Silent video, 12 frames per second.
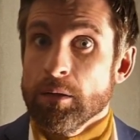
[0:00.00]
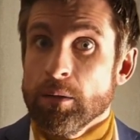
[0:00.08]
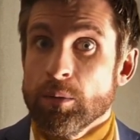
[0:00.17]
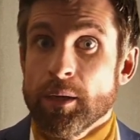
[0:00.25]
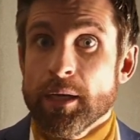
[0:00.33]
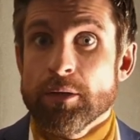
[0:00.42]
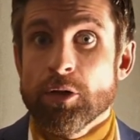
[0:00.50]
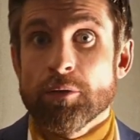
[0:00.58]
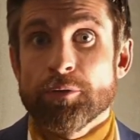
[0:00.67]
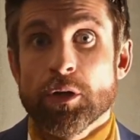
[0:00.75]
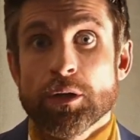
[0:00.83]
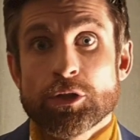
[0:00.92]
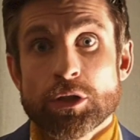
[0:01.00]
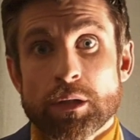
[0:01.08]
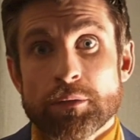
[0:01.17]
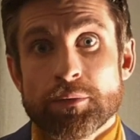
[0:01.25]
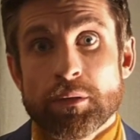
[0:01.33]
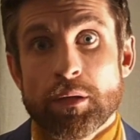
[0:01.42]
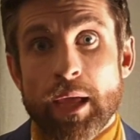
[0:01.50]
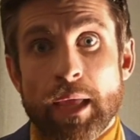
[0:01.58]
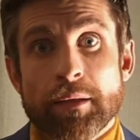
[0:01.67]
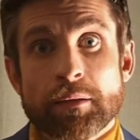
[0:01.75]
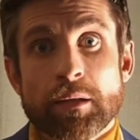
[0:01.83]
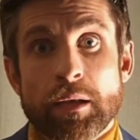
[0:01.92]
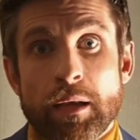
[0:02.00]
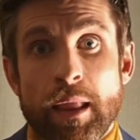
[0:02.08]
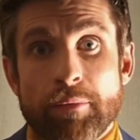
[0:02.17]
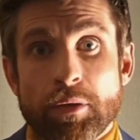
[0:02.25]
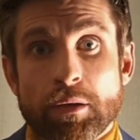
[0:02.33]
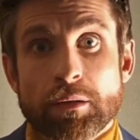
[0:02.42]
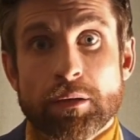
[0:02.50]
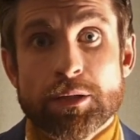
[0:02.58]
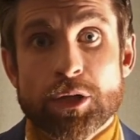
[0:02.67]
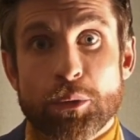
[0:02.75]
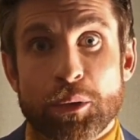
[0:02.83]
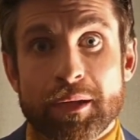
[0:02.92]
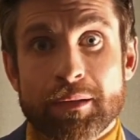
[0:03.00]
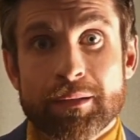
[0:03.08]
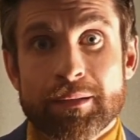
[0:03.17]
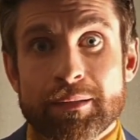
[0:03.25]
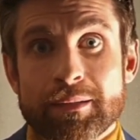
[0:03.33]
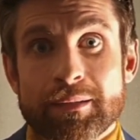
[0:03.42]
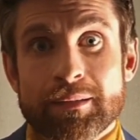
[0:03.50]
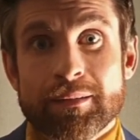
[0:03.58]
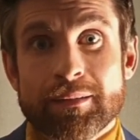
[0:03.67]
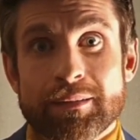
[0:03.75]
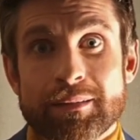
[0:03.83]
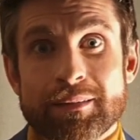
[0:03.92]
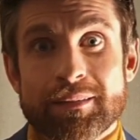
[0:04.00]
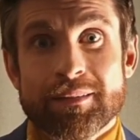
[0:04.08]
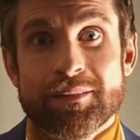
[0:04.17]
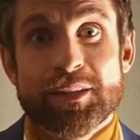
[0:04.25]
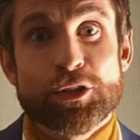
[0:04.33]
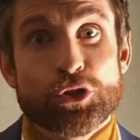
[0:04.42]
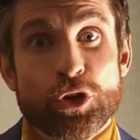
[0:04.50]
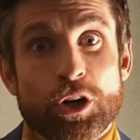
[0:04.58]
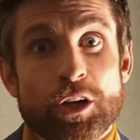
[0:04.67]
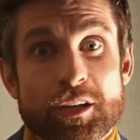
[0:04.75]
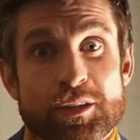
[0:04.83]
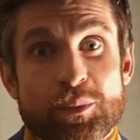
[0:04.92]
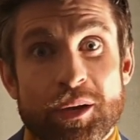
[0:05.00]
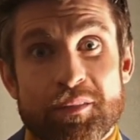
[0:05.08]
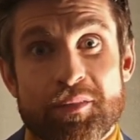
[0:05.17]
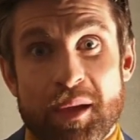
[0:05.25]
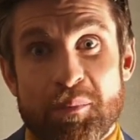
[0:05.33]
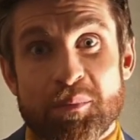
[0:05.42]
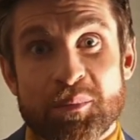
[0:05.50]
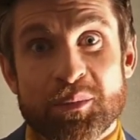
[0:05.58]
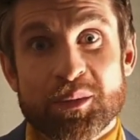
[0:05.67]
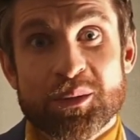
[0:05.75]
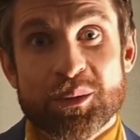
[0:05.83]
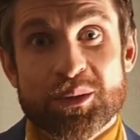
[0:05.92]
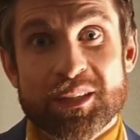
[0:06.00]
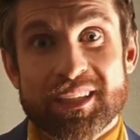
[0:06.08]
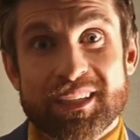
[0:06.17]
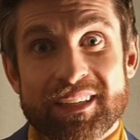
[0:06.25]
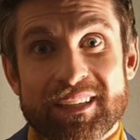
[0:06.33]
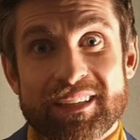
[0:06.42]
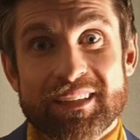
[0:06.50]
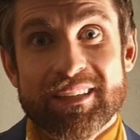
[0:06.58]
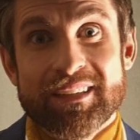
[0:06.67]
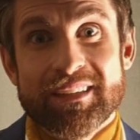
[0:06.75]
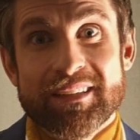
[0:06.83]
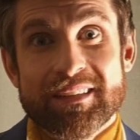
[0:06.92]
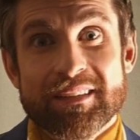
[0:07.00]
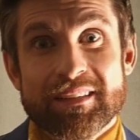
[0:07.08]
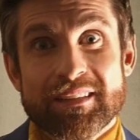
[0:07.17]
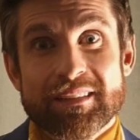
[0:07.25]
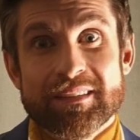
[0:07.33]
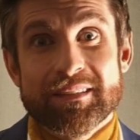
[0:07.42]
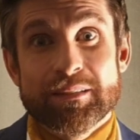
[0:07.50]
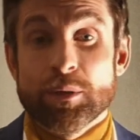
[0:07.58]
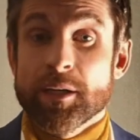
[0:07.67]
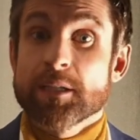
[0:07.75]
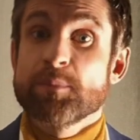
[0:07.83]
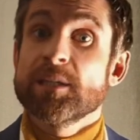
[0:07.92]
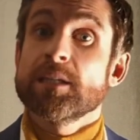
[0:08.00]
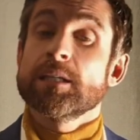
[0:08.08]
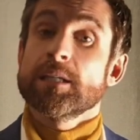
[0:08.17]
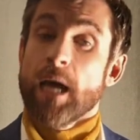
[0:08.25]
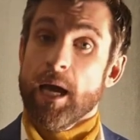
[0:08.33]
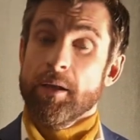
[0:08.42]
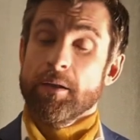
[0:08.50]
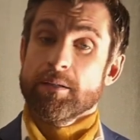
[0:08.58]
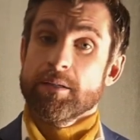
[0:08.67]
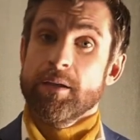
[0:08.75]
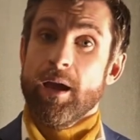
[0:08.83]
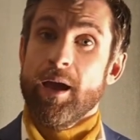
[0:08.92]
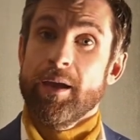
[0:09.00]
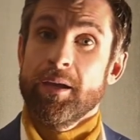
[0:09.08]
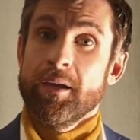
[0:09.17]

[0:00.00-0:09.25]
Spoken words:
were it not for her cheerful and clever cajoling. They saw her as one of them, you see. Whereas Mr. Cyrus and I,